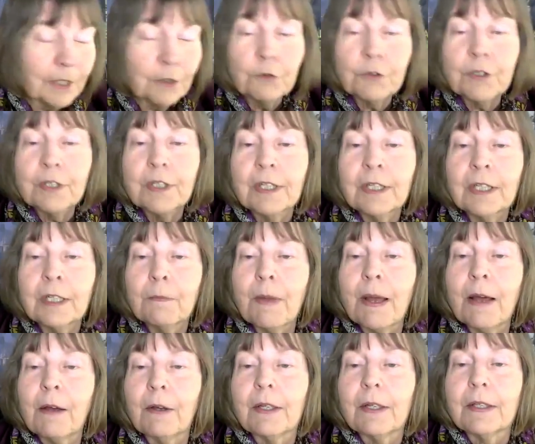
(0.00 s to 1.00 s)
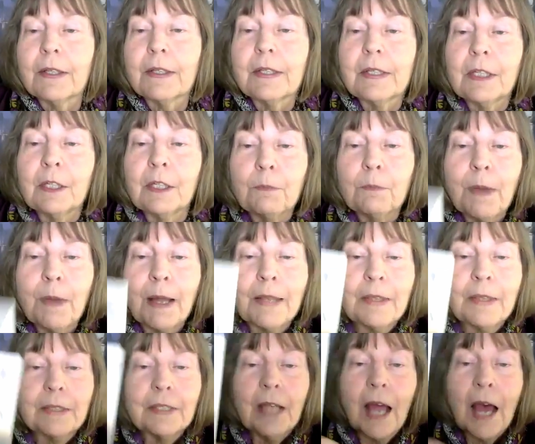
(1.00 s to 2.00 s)
what's interesting about Concealed
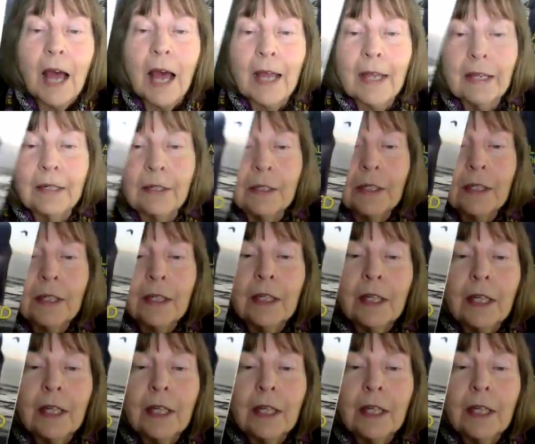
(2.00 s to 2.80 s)
by the Tide,